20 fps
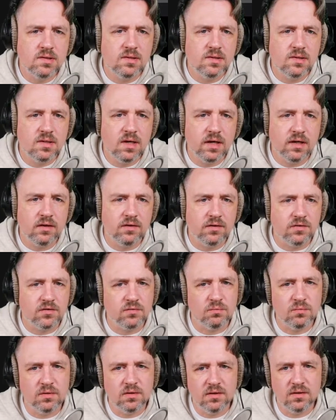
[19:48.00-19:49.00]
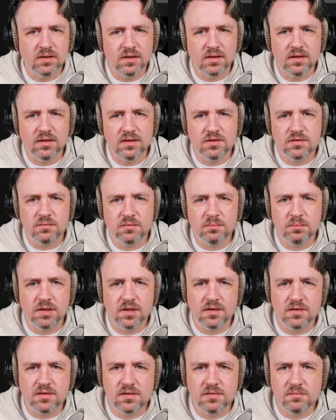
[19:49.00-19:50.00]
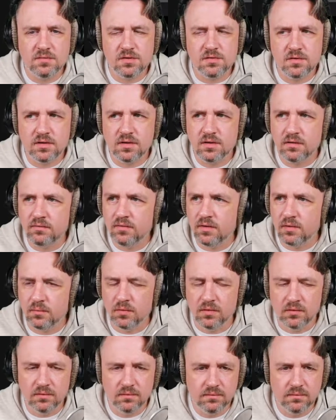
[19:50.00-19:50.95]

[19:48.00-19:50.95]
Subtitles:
I could have sworn that int would be custom string convertible.